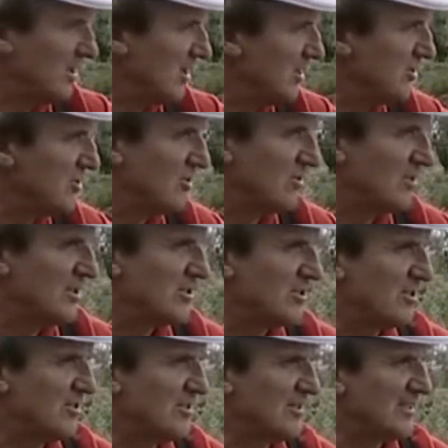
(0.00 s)
These
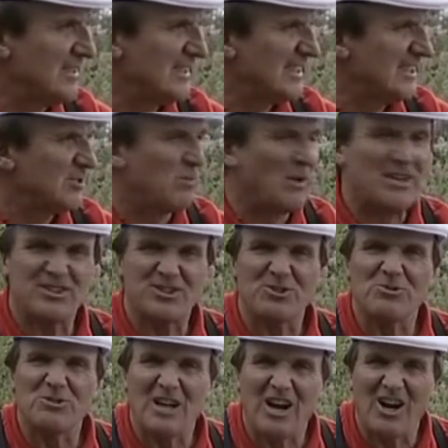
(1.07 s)
joints on. There's 1 or
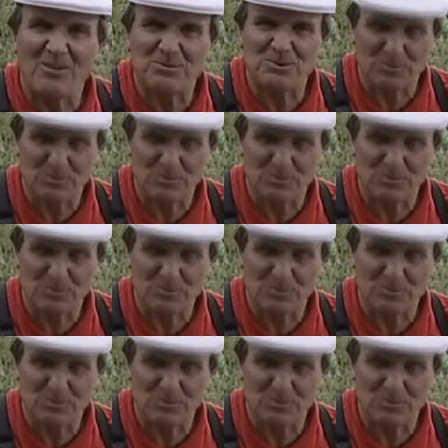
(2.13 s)
2 carp